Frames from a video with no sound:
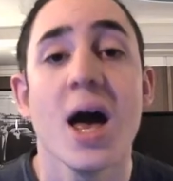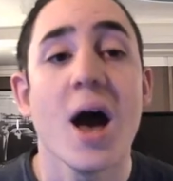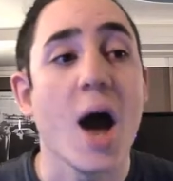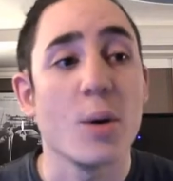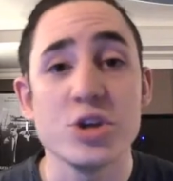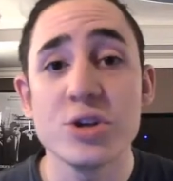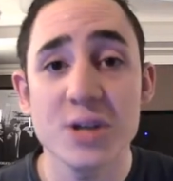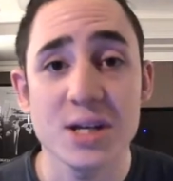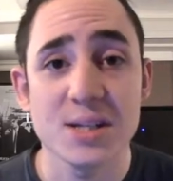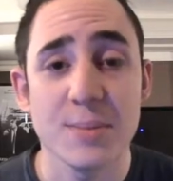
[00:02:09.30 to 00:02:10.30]
which you can
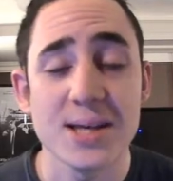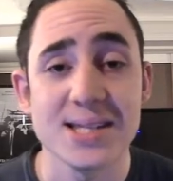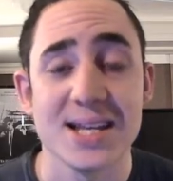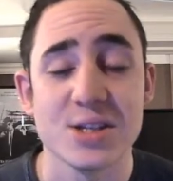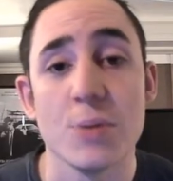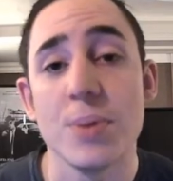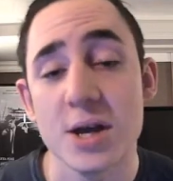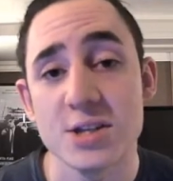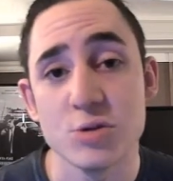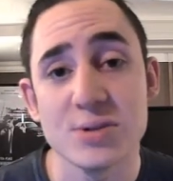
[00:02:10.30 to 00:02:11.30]
customize in its own
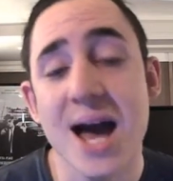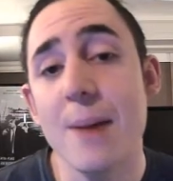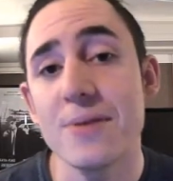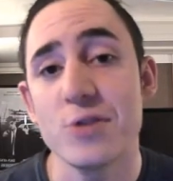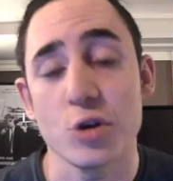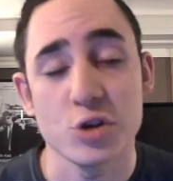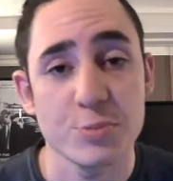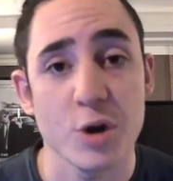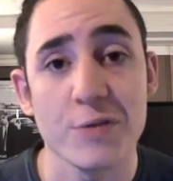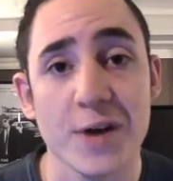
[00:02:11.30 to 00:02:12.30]
personal tab if you go to
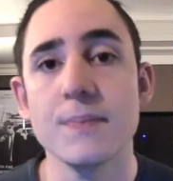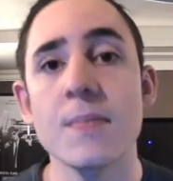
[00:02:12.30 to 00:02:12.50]
profile.